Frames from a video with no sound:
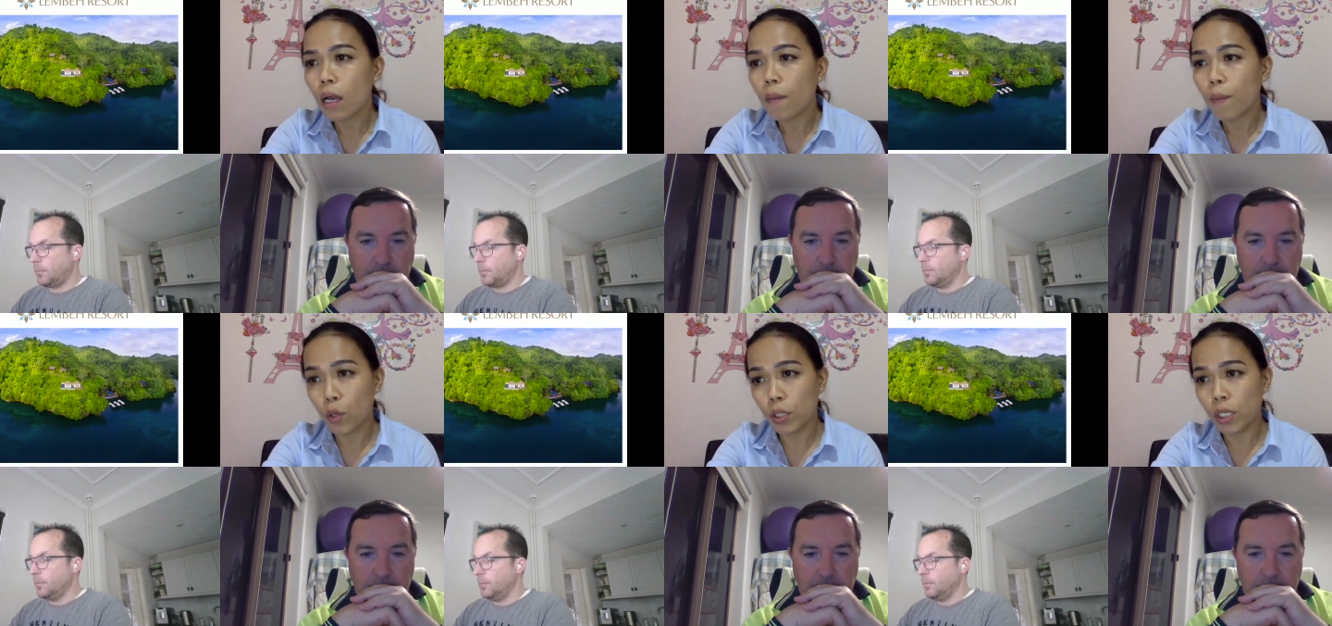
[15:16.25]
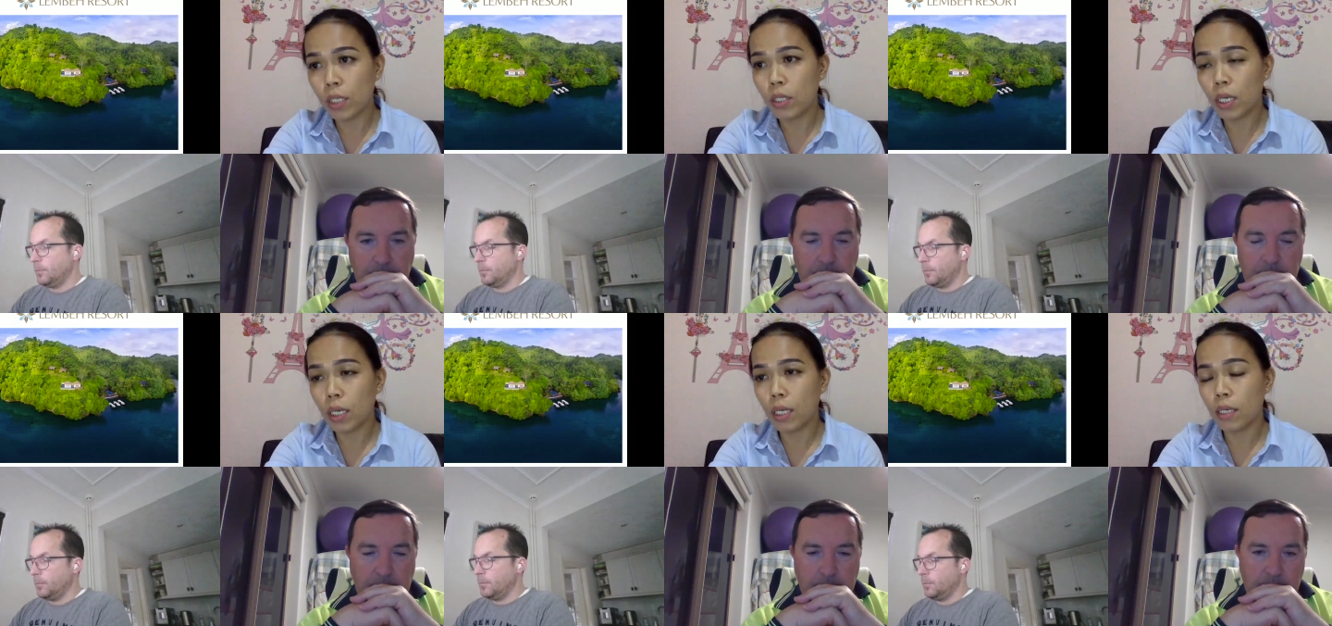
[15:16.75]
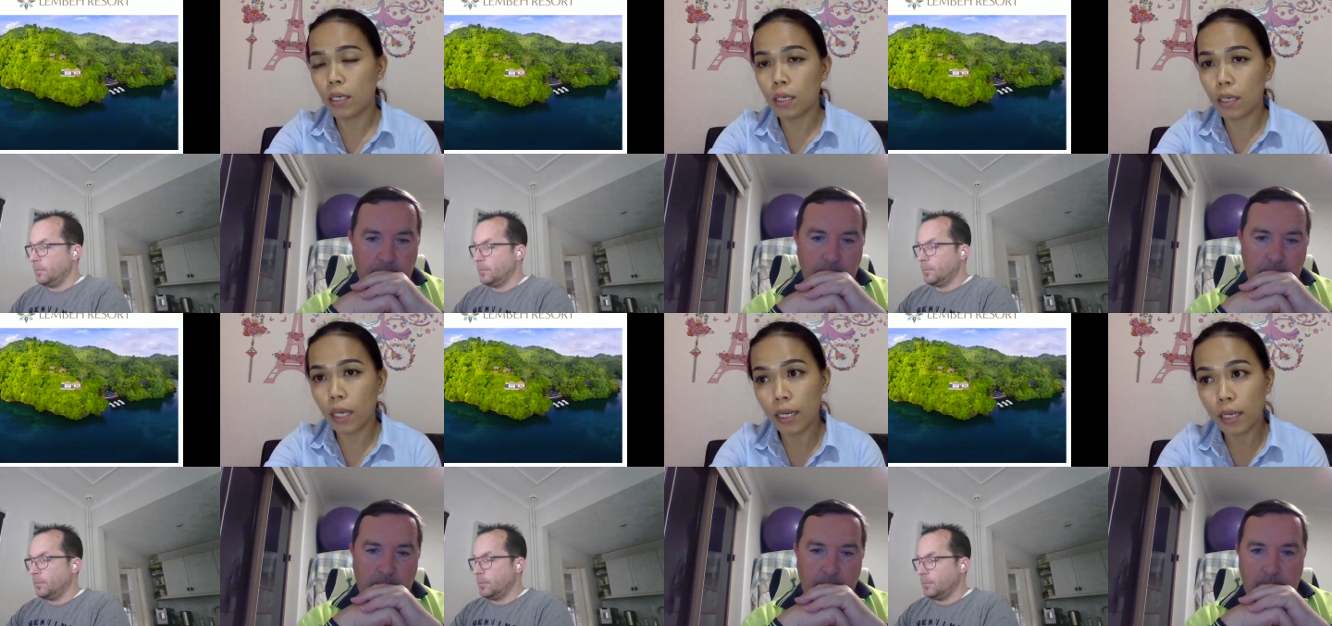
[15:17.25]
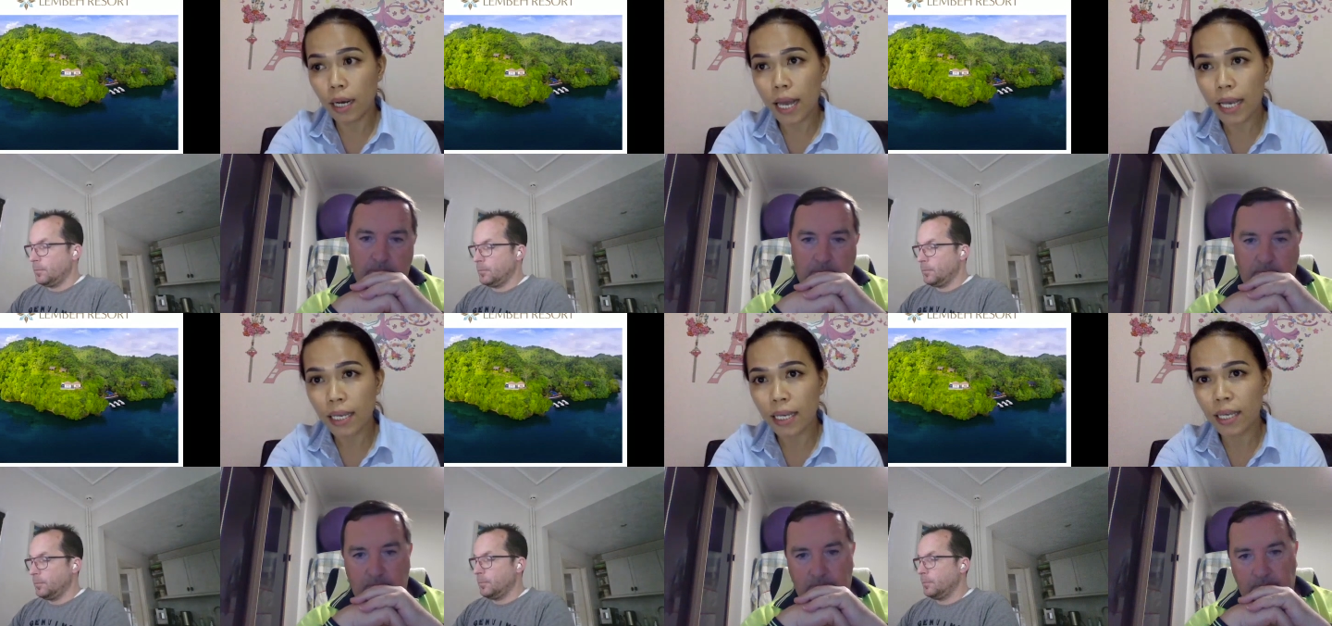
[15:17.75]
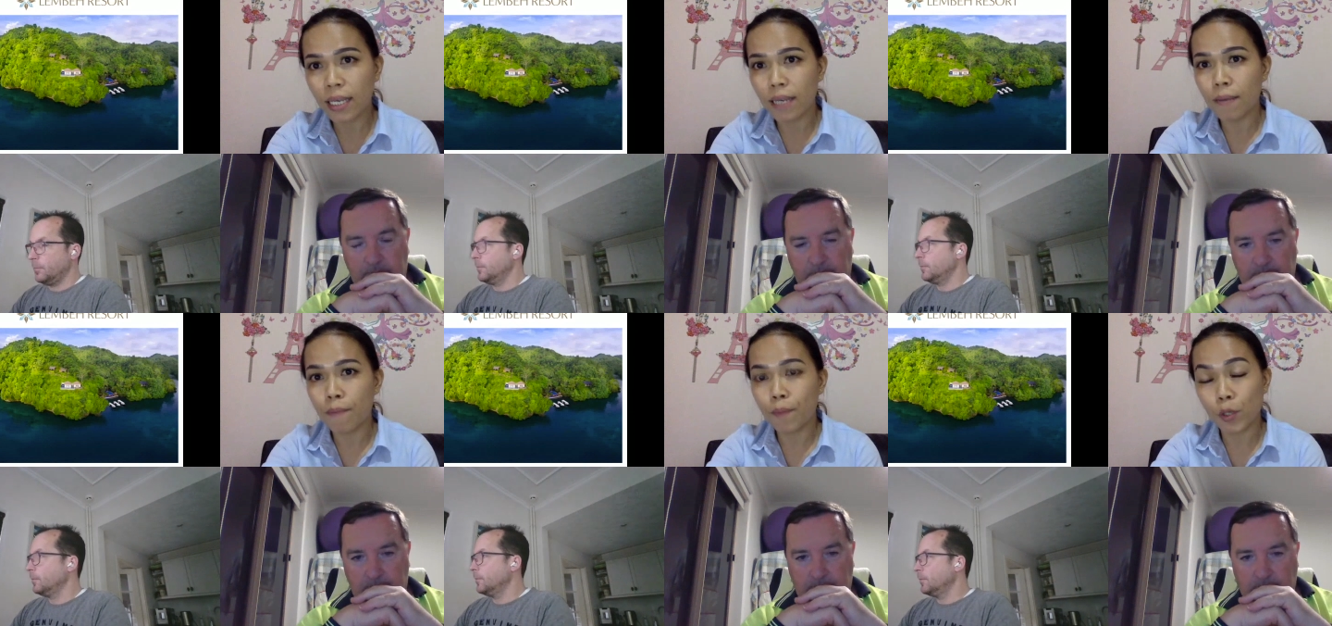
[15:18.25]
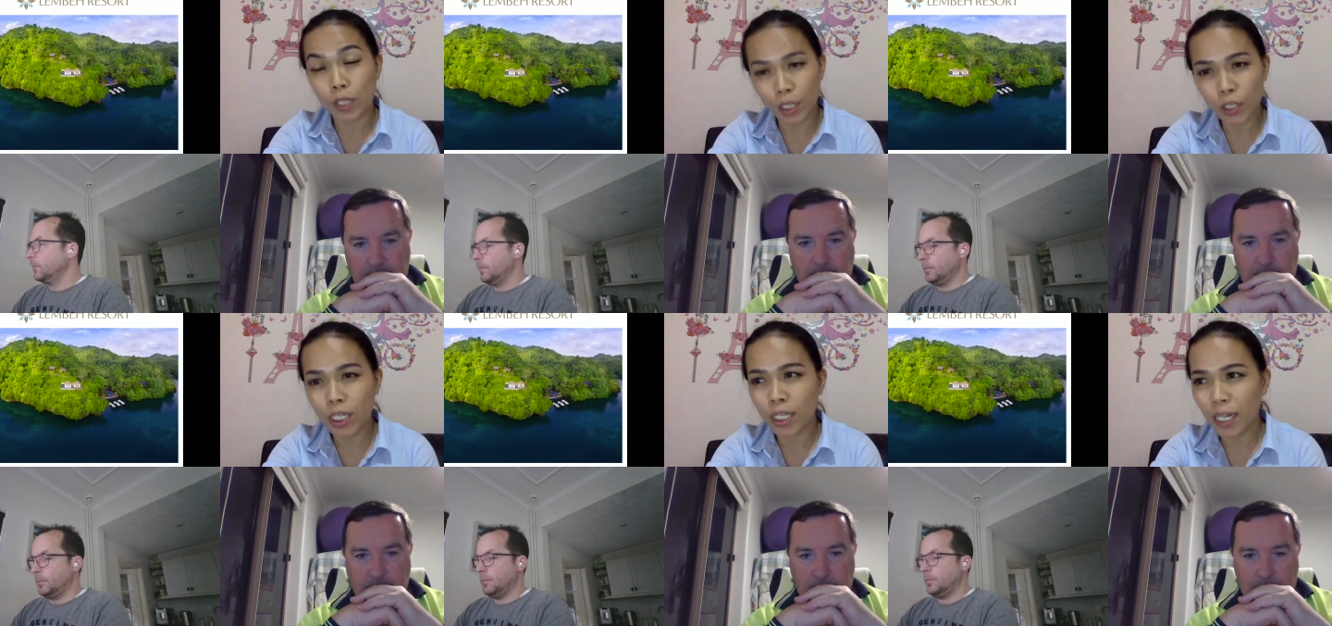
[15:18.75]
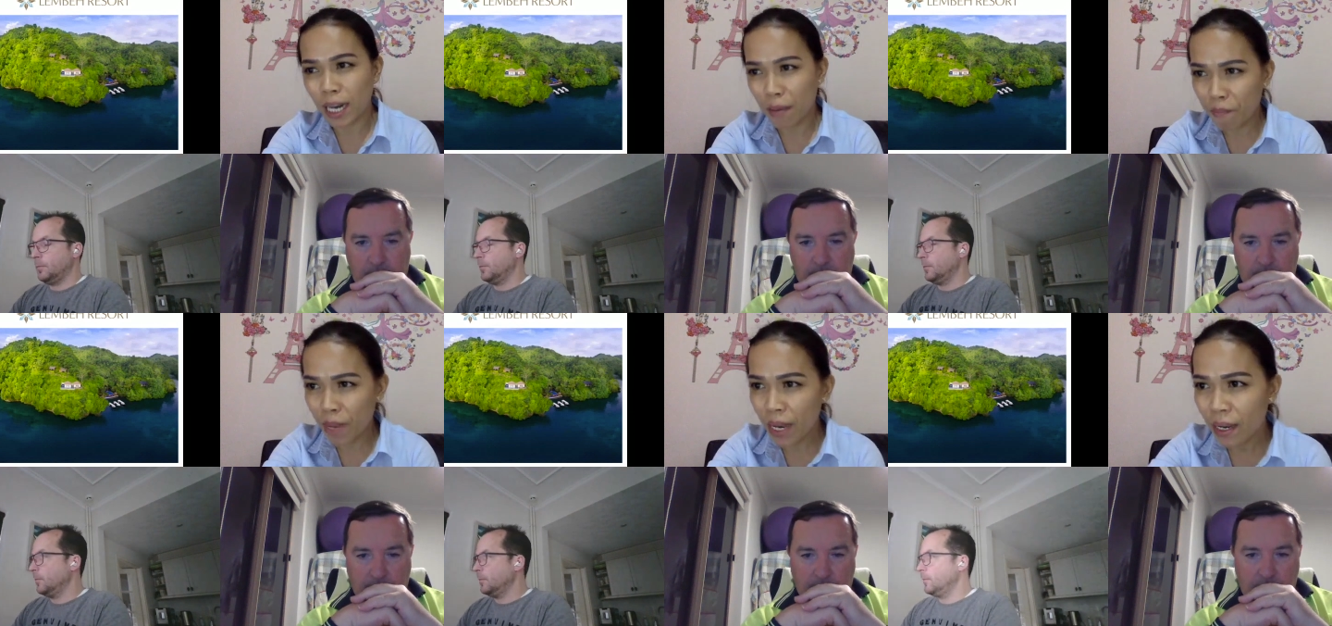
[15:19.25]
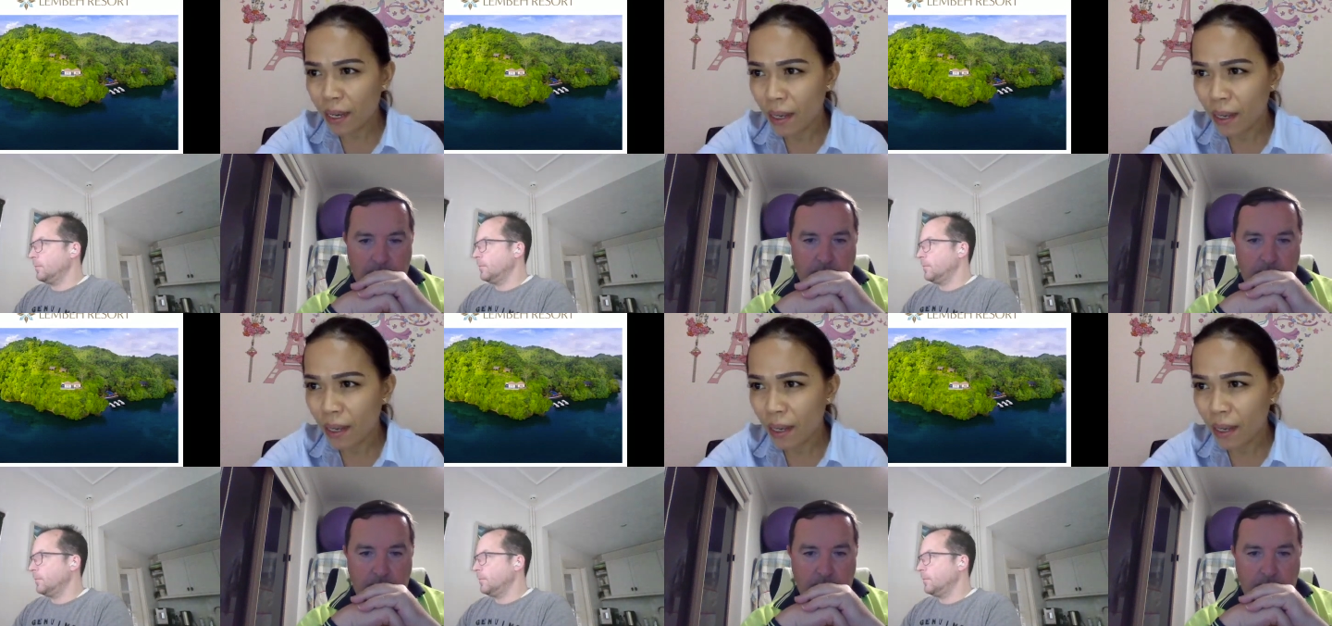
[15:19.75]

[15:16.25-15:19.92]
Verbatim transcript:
Speaker 1: position in the lucky position in Lembeh